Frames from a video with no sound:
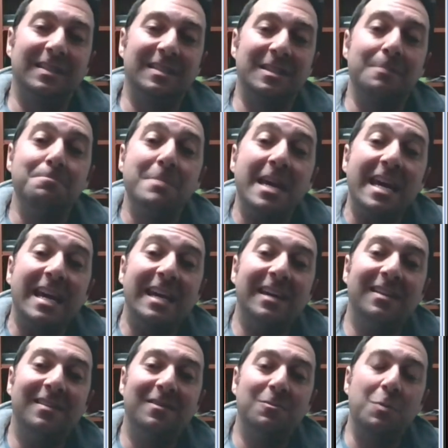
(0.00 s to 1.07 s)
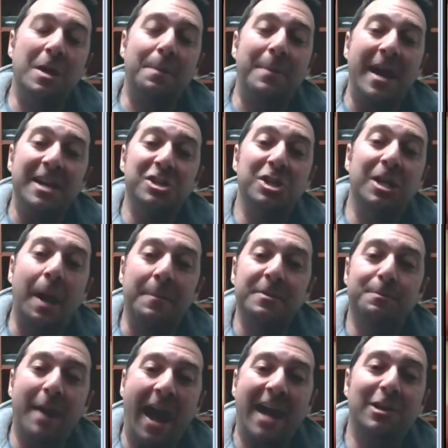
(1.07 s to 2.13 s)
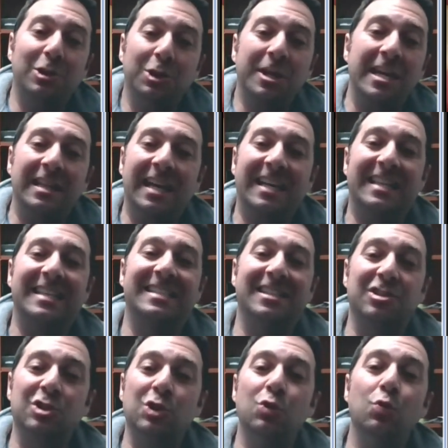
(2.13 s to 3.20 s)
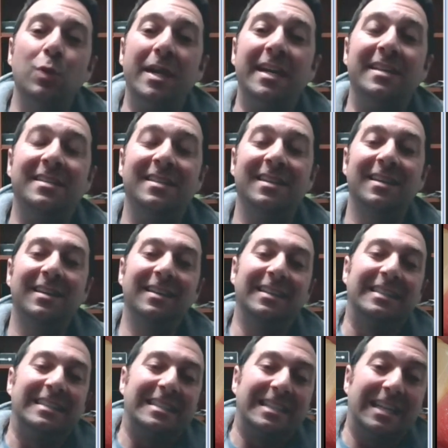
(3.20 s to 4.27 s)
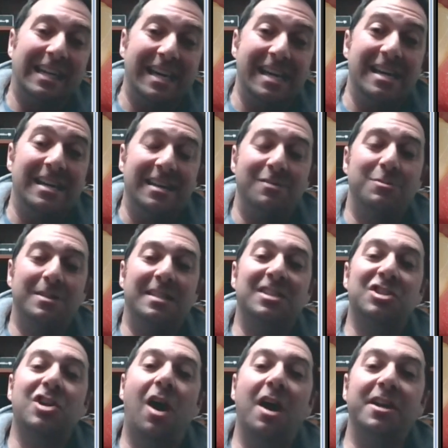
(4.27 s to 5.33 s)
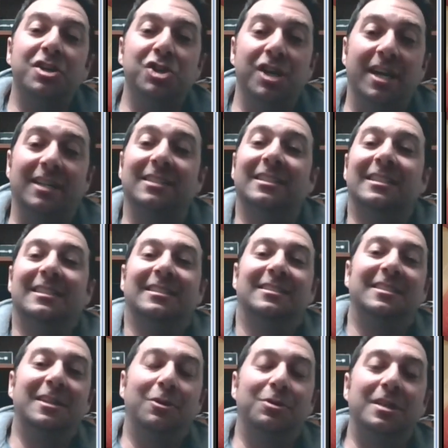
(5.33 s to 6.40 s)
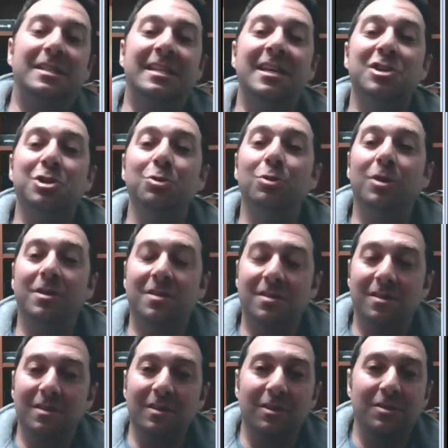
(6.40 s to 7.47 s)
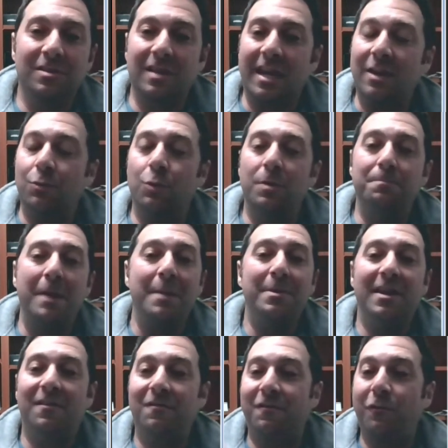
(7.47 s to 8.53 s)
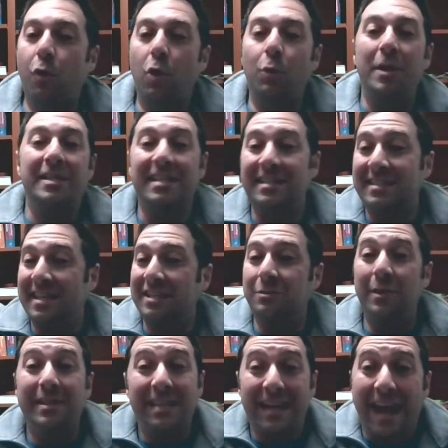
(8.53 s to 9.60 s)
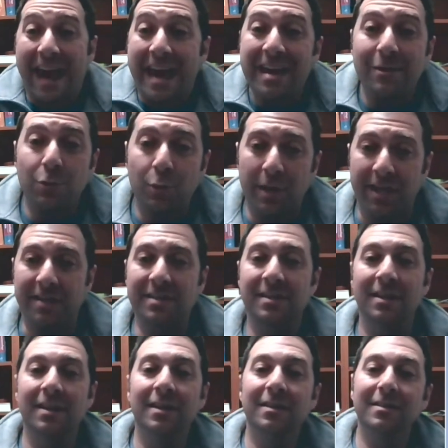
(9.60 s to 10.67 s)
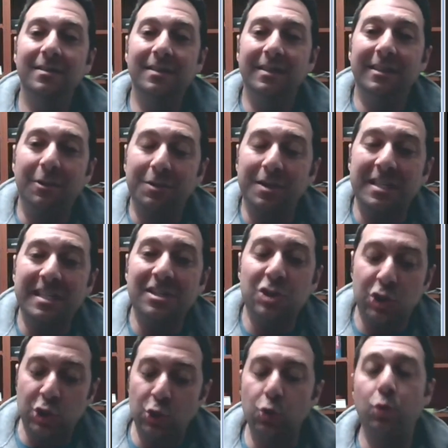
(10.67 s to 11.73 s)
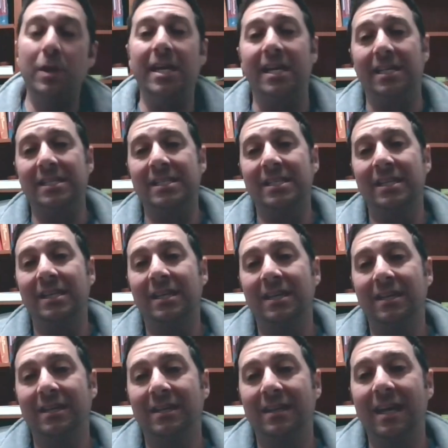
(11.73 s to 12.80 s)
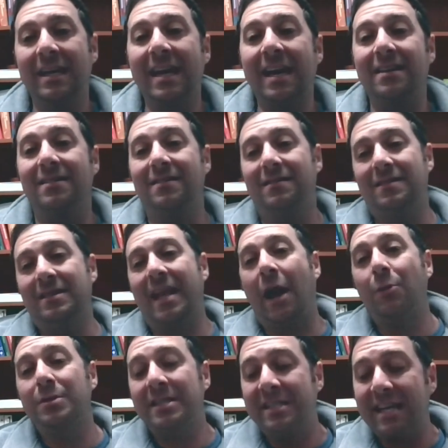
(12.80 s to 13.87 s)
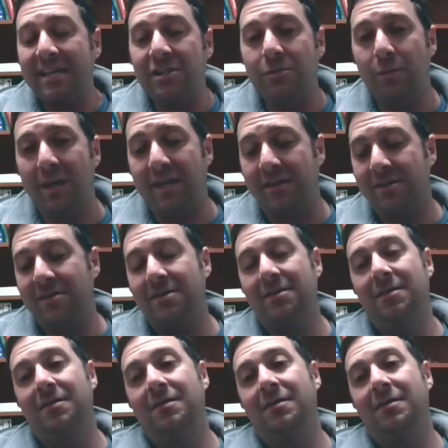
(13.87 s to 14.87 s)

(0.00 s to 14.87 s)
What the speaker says: to me, when a patient comes back looking like this at 2 weeks, it was astonishing. The tissue looks like it would maybe at 4 weeks, at 6 weeks, at 8 weeks. This is 2 weeks. Again, now 6 weeks.